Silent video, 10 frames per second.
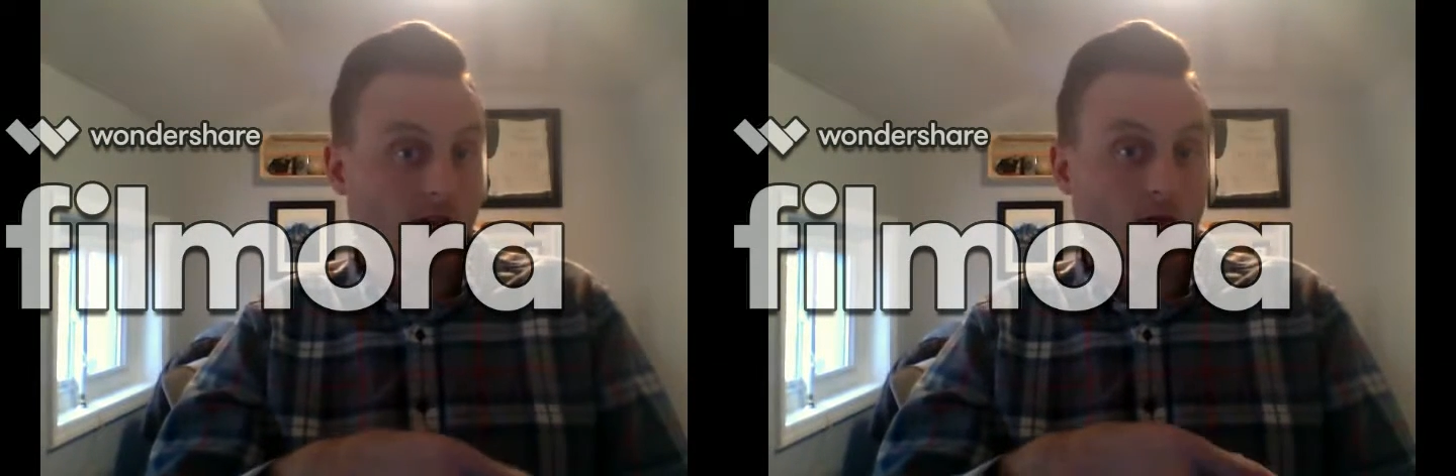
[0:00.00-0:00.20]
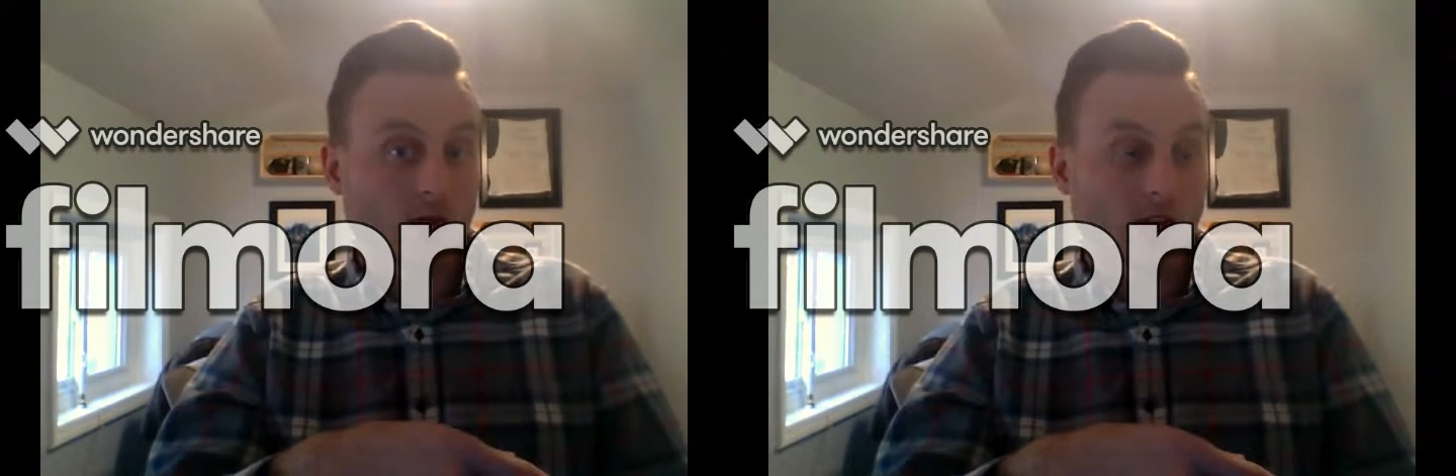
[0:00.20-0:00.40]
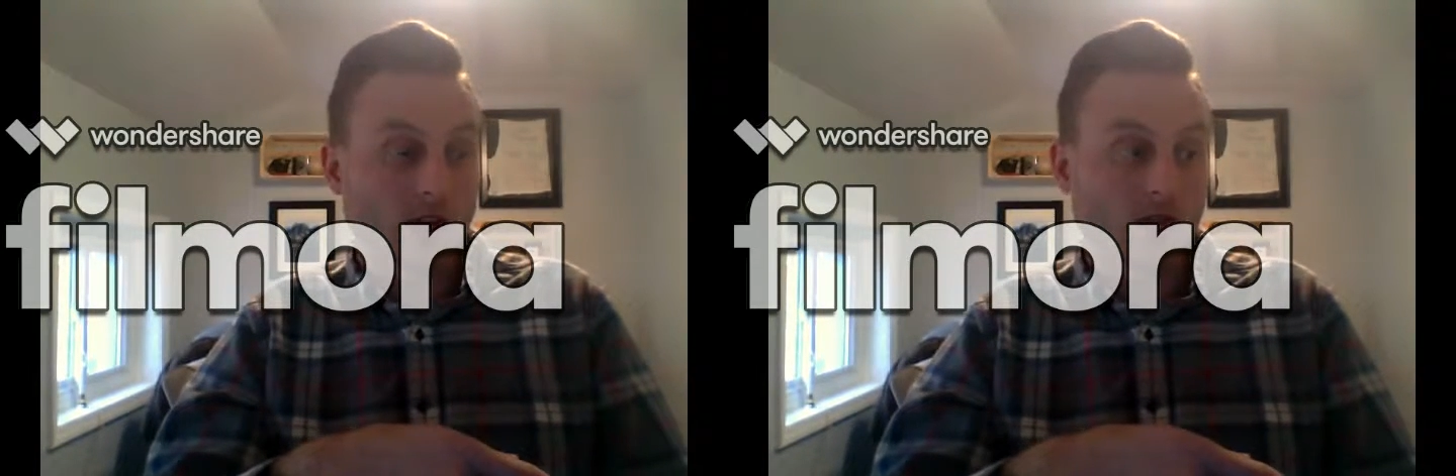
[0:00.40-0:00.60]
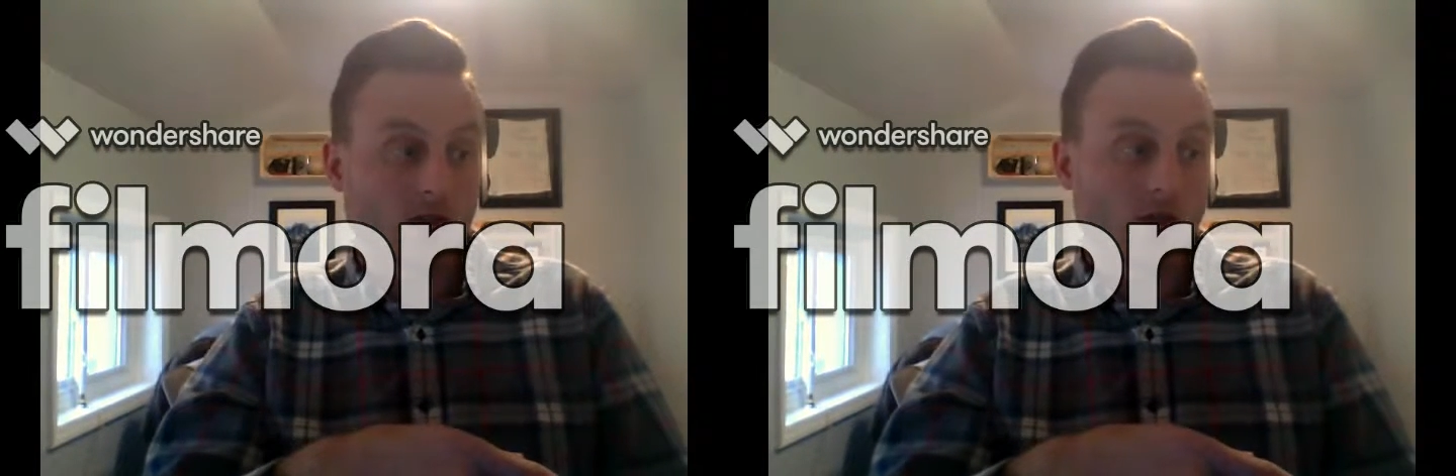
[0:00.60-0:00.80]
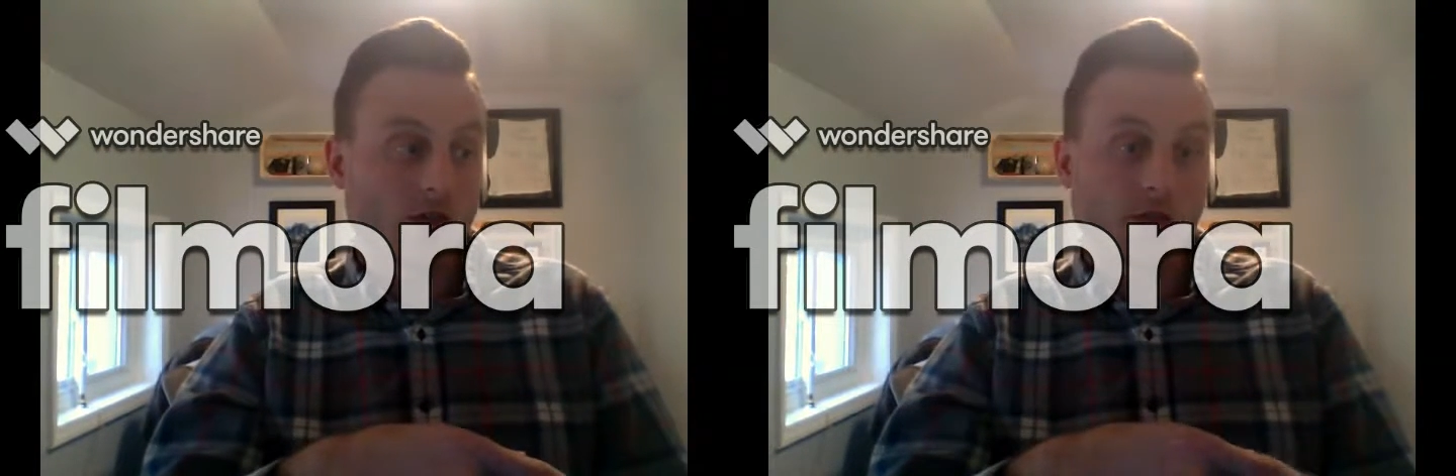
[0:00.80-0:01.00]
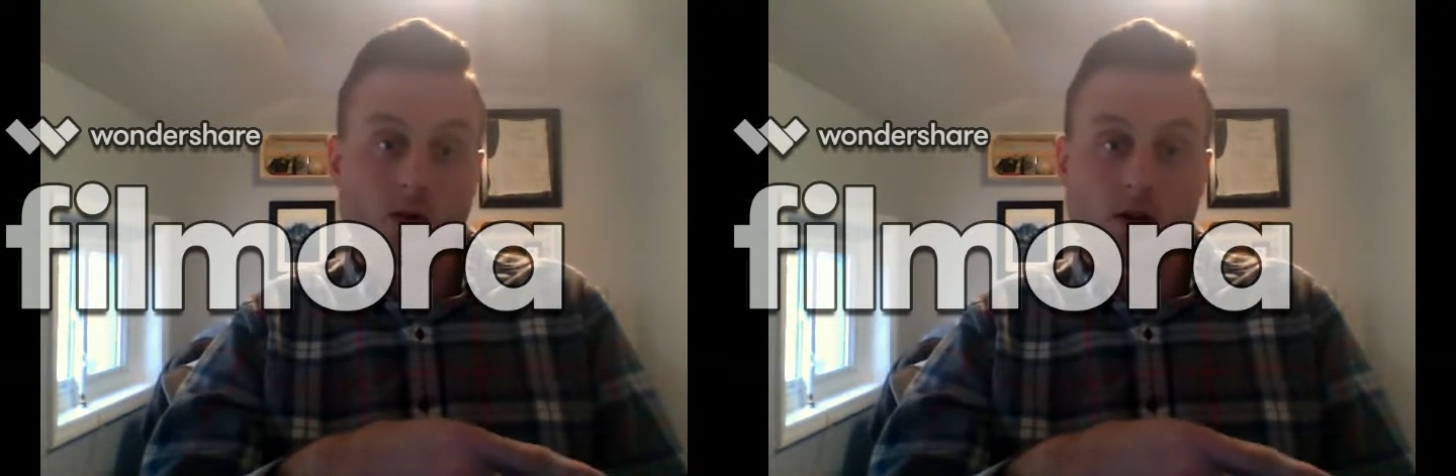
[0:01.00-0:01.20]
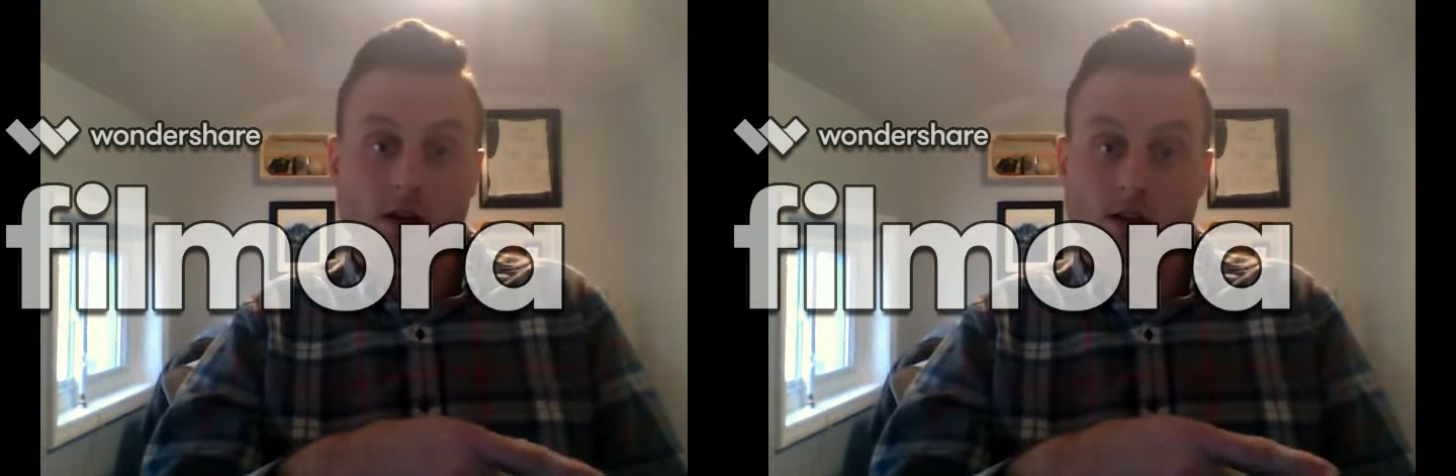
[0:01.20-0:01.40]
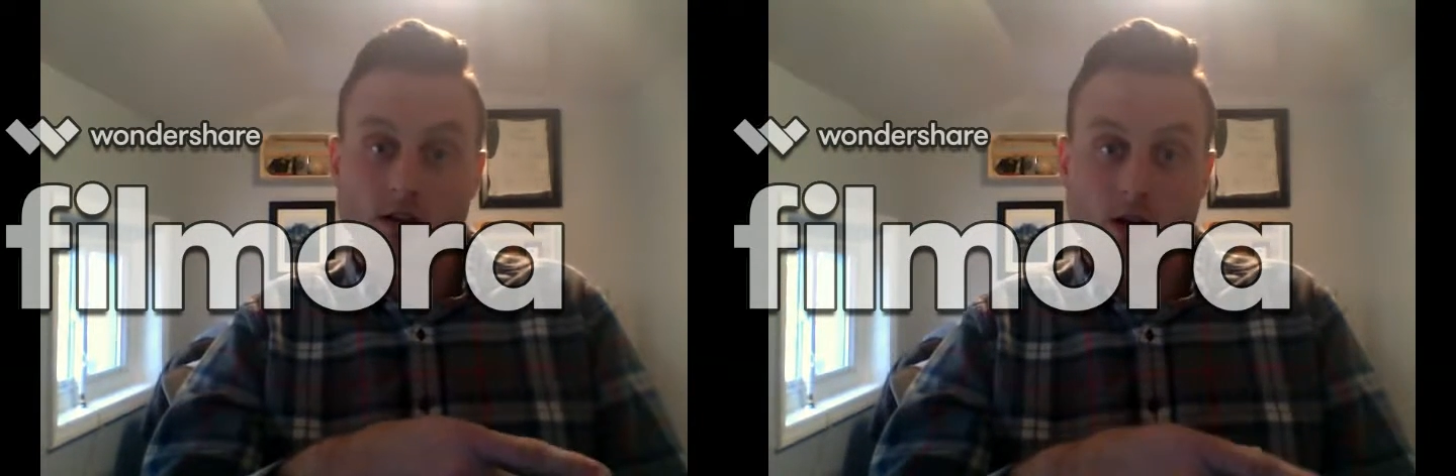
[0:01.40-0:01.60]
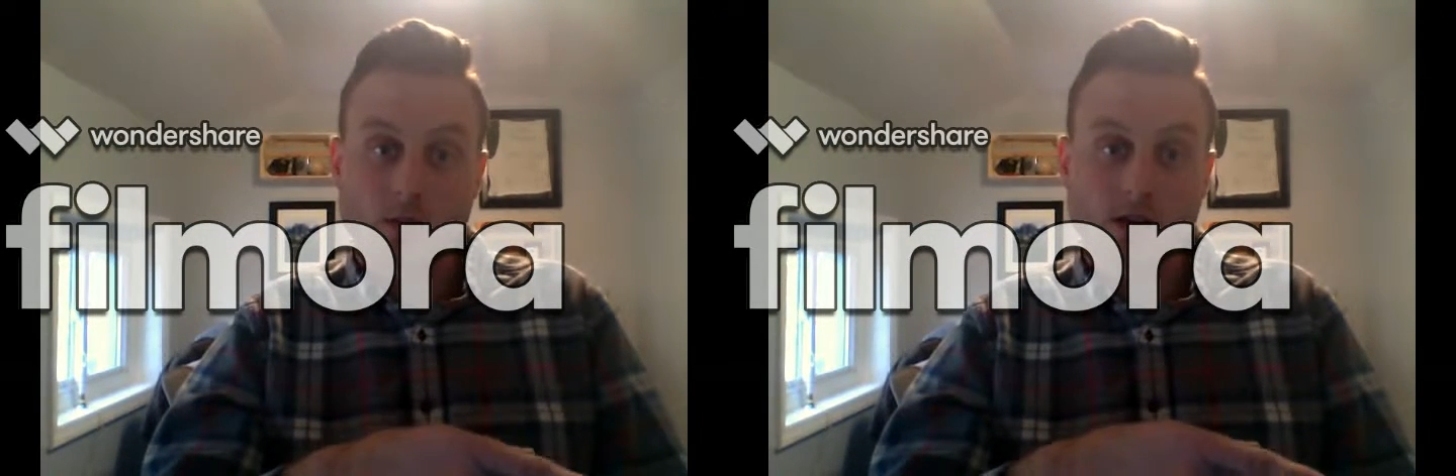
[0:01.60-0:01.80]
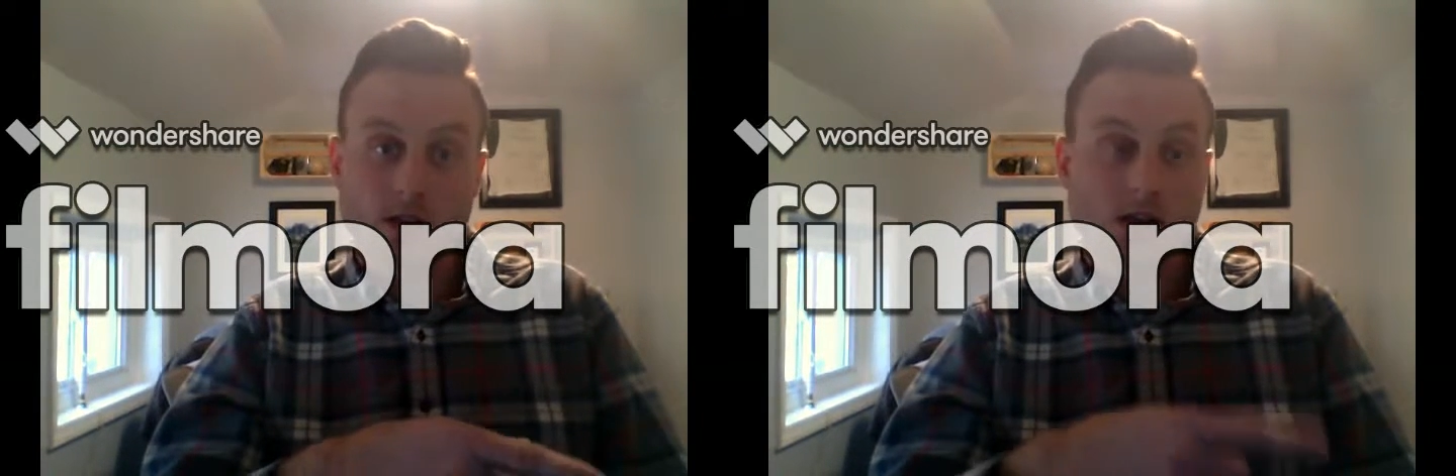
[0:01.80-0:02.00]
you would have to if you bought another
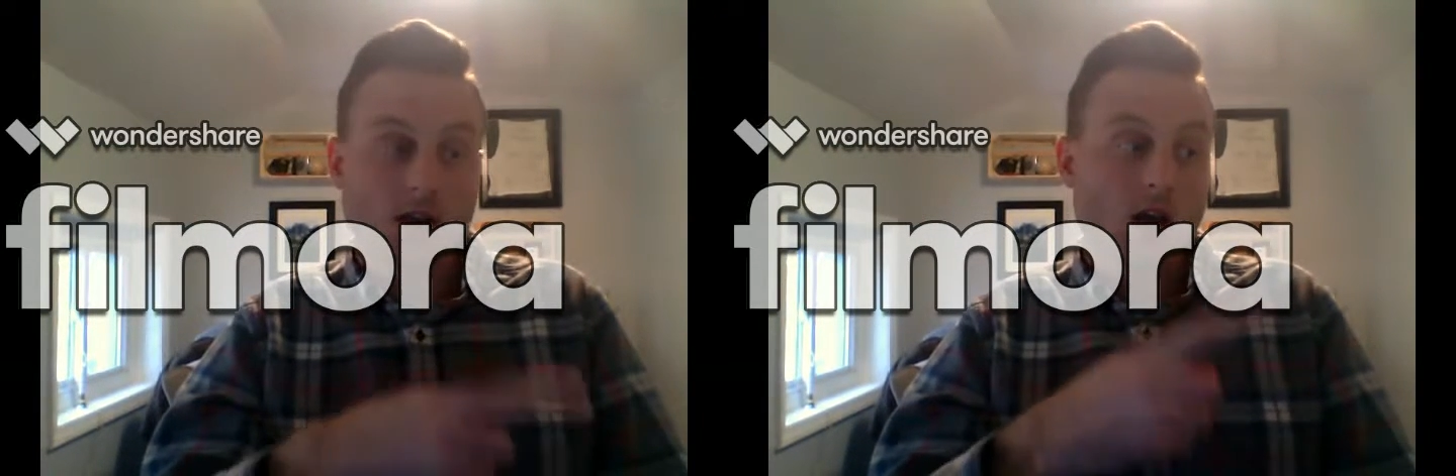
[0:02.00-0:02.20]
company's,